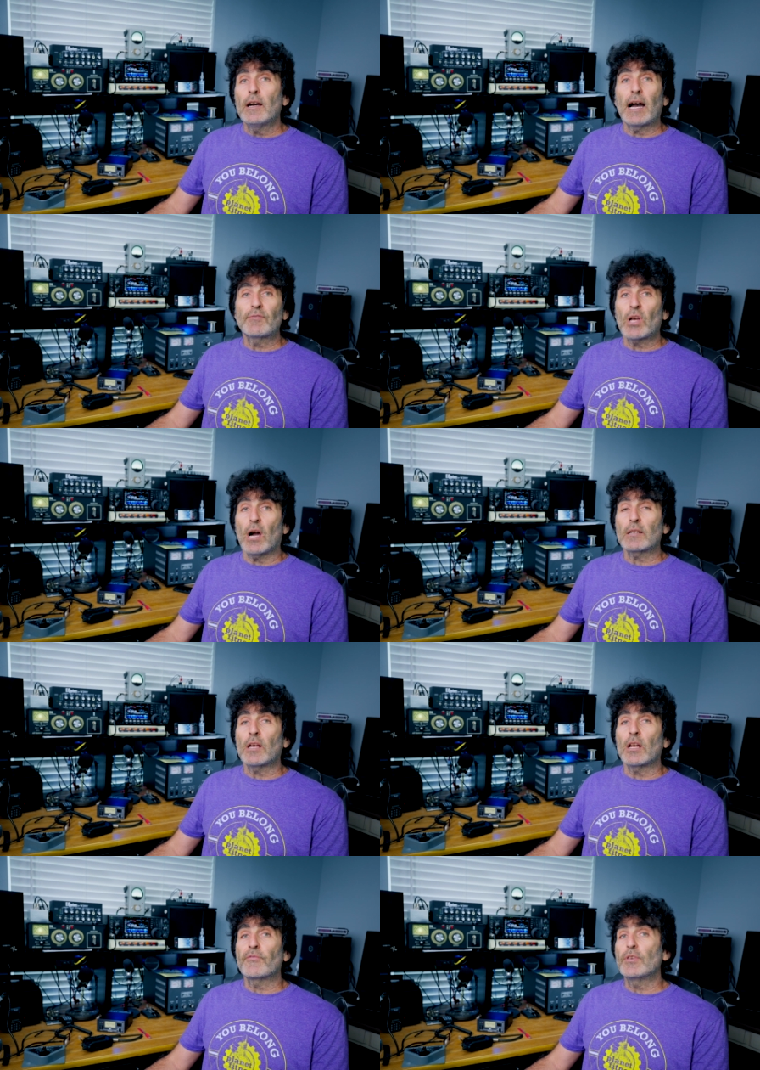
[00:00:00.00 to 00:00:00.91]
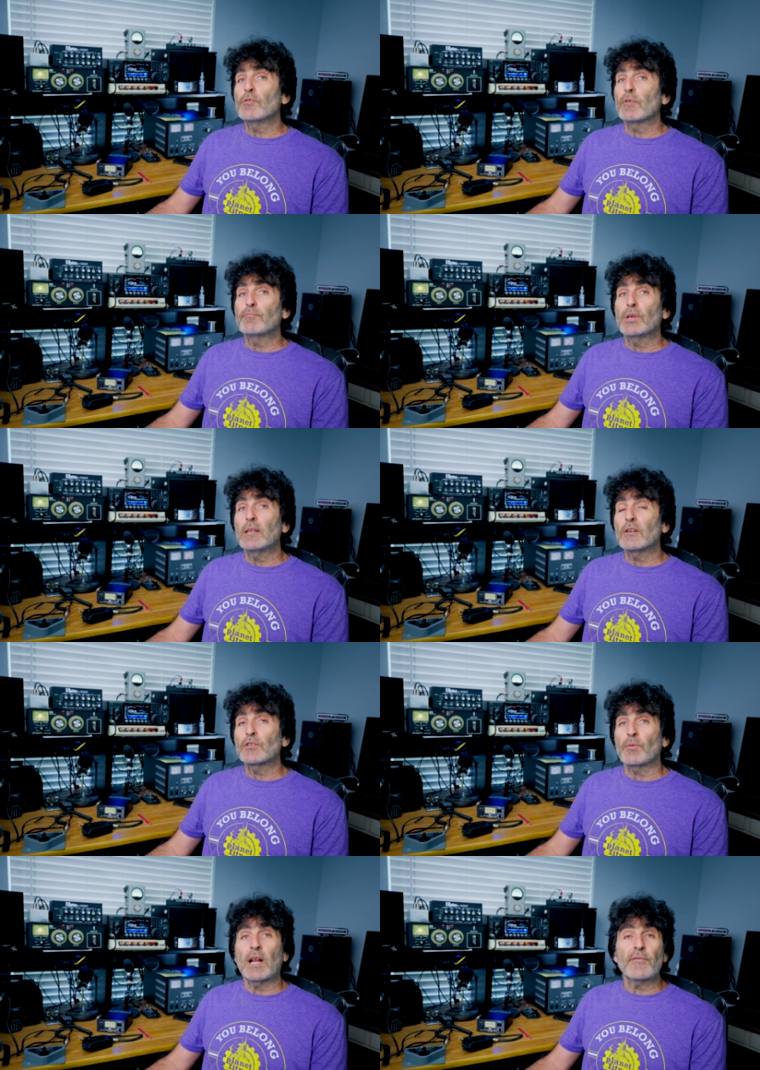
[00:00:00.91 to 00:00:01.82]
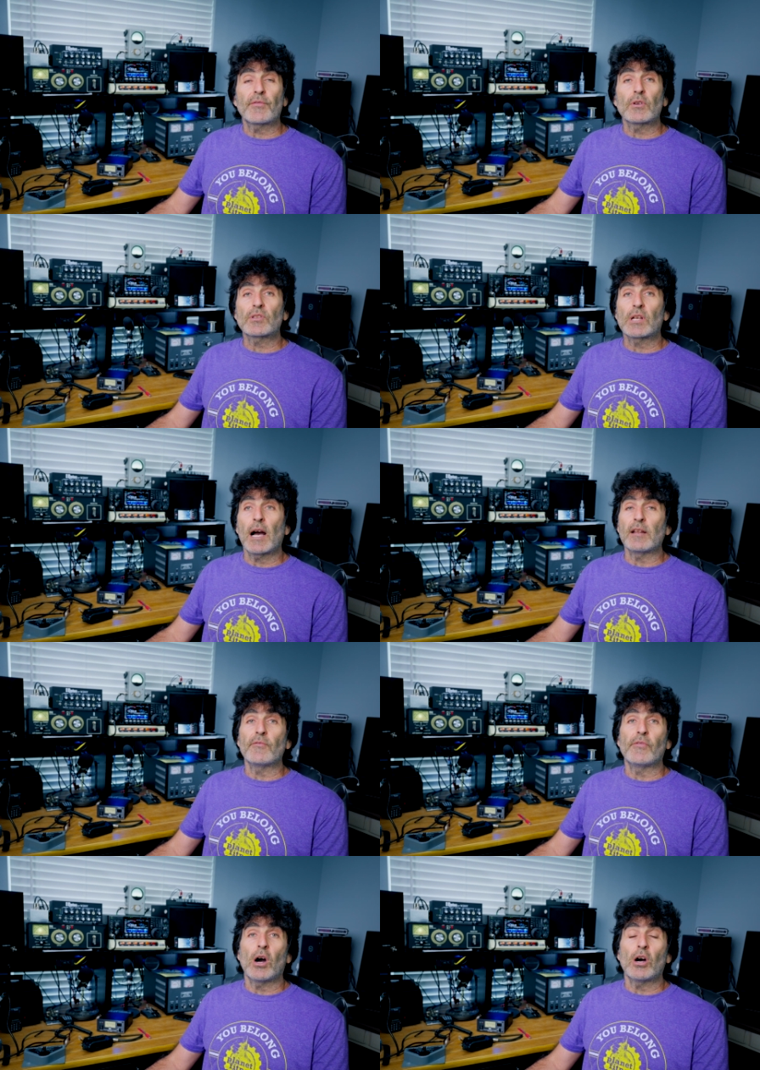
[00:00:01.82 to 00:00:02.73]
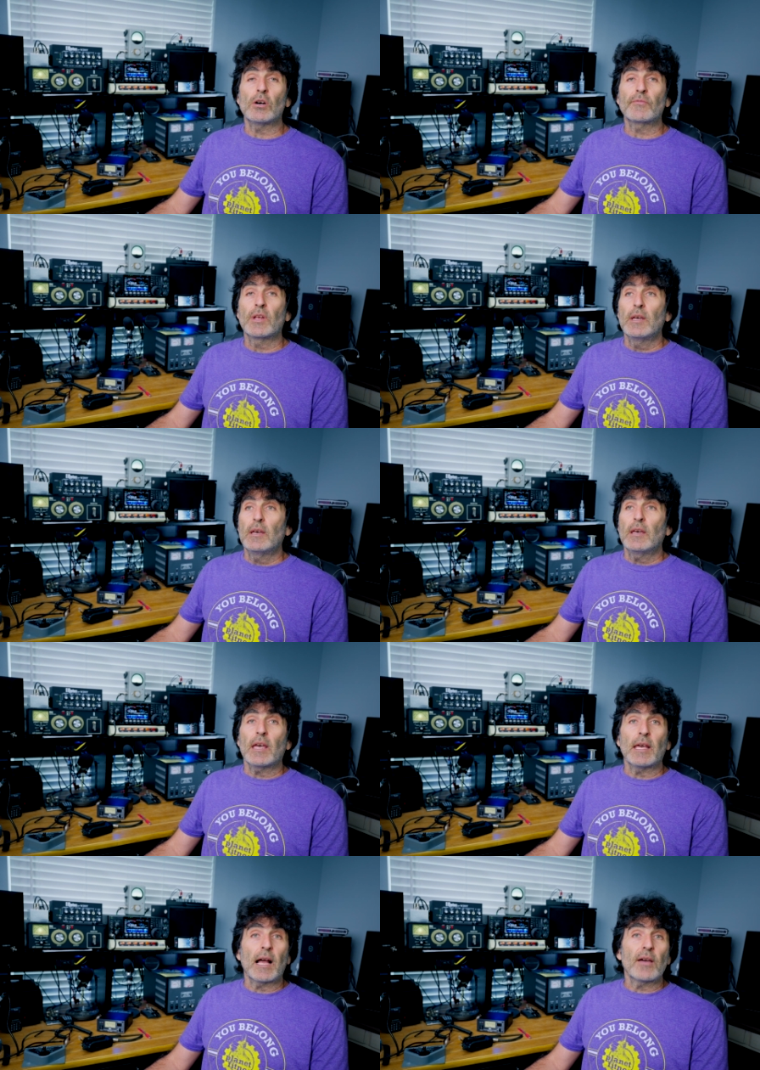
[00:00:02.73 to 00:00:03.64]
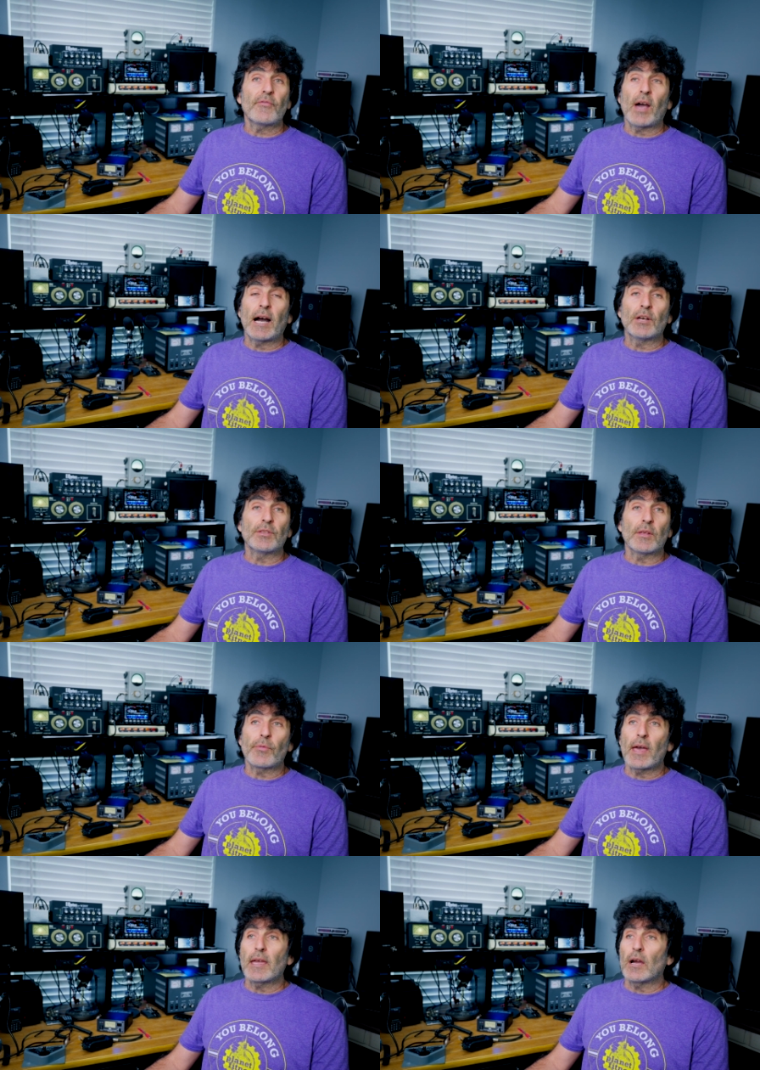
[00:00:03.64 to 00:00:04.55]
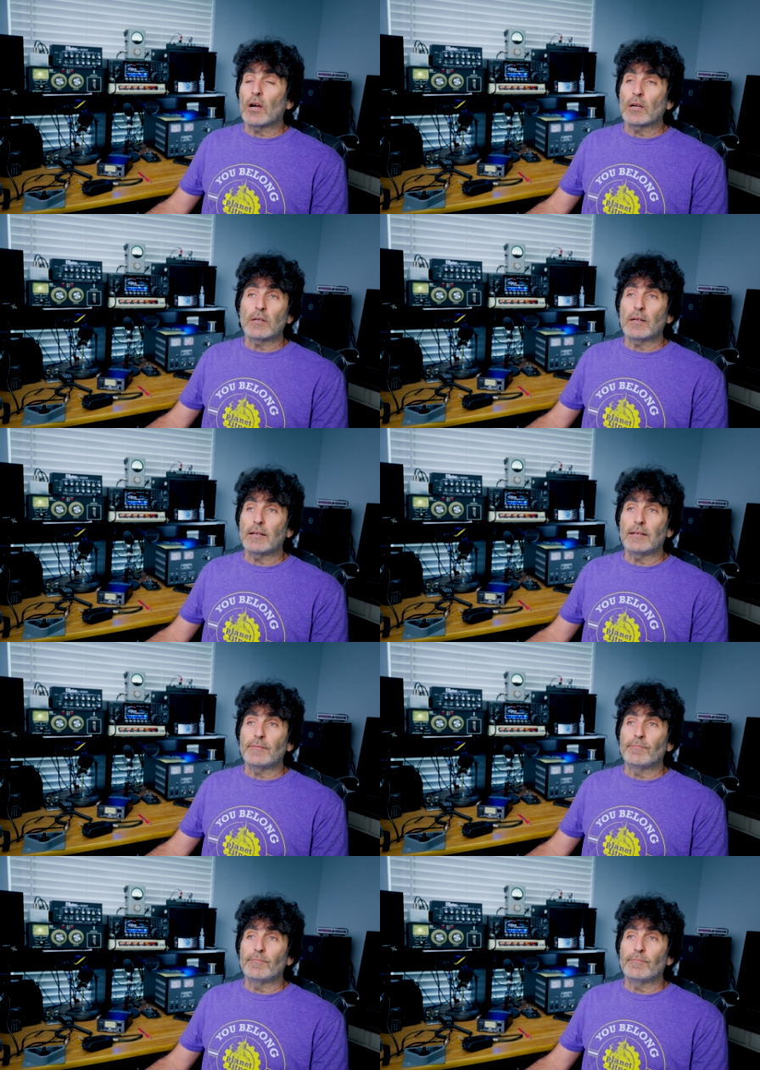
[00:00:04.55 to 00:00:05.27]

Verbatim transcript: I've talked on a few repeaters when I first got involved, and I found that they are, uh,